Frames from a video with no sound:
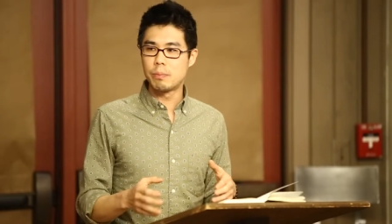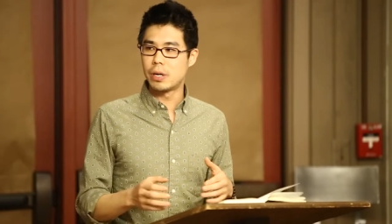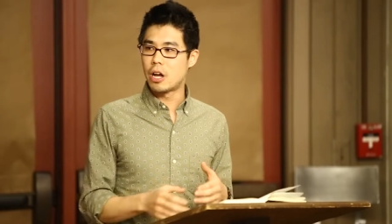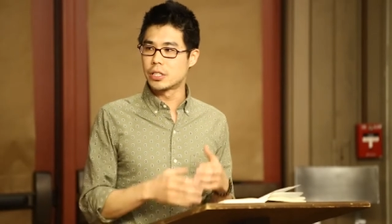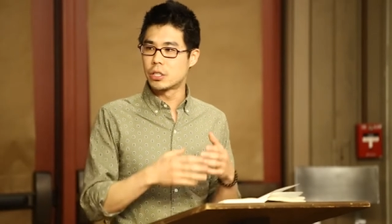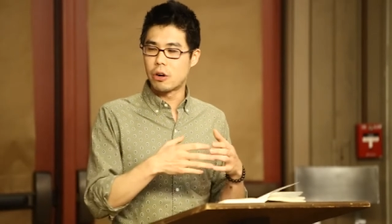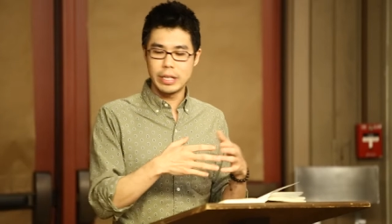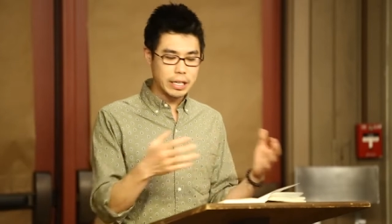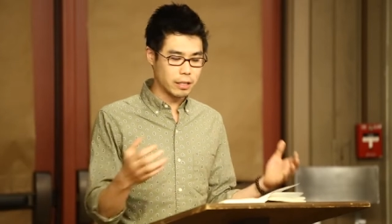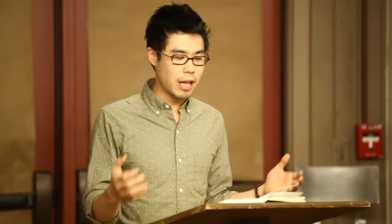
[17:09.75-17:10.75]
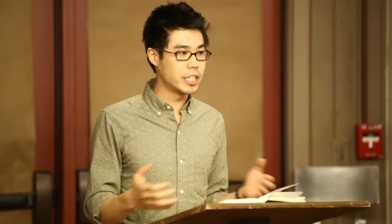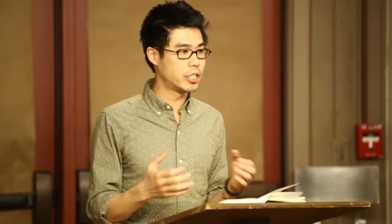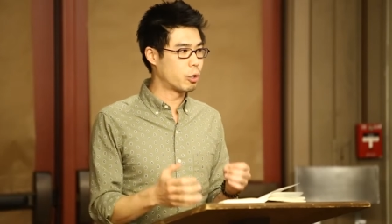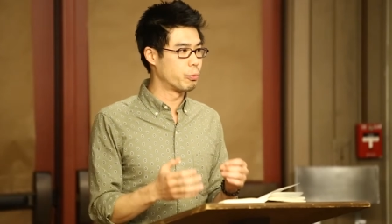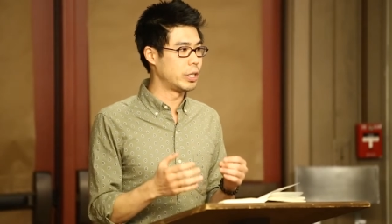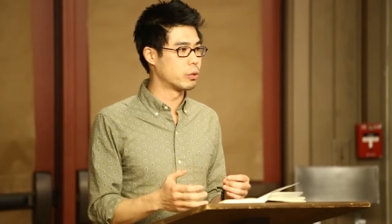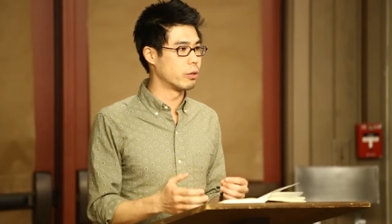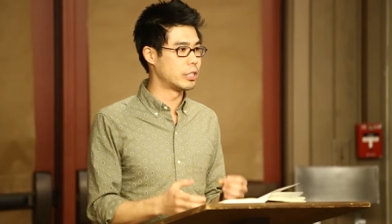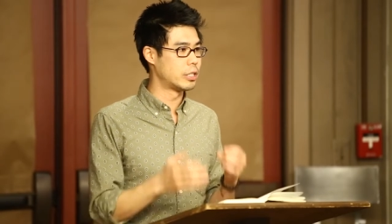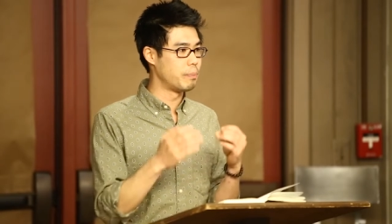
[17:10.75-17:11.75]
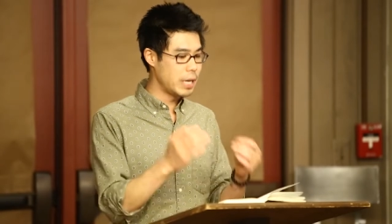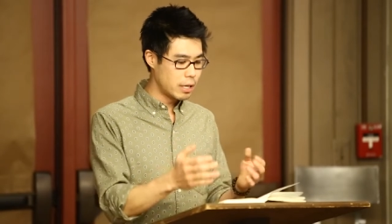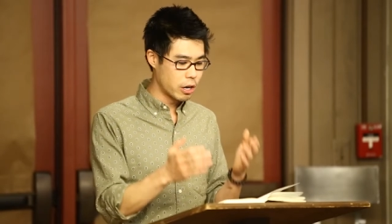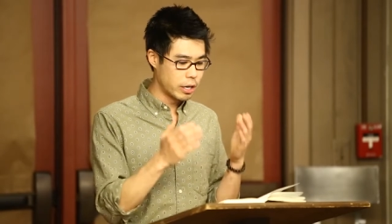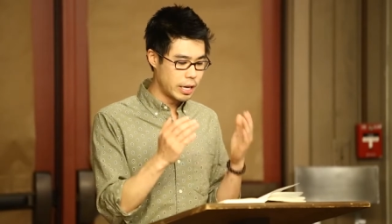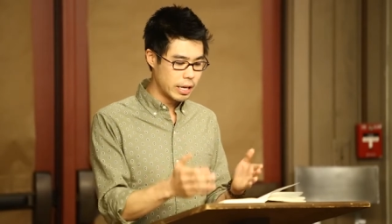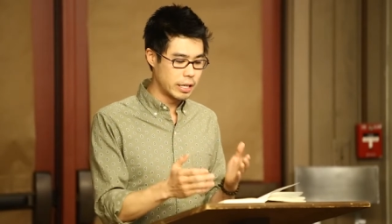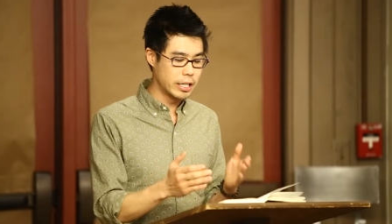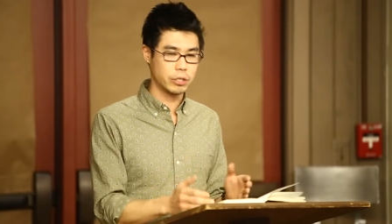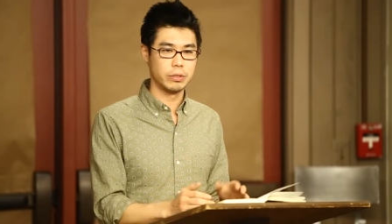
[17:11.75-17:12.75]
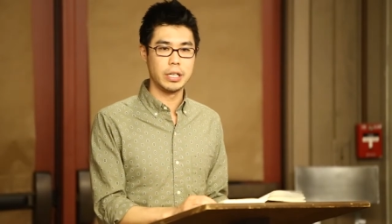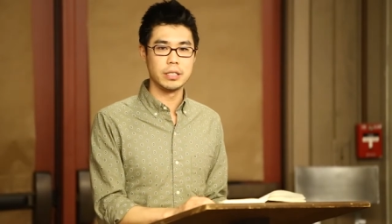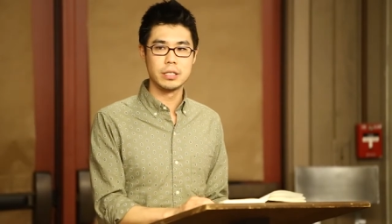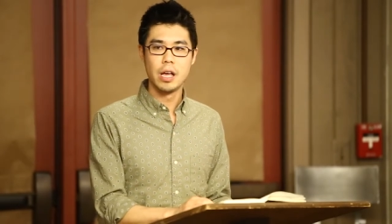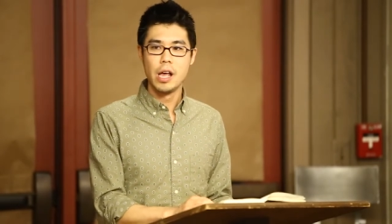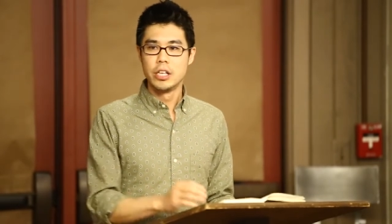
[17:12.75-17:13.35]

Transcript: but also our ecological resources to meet our initial needs.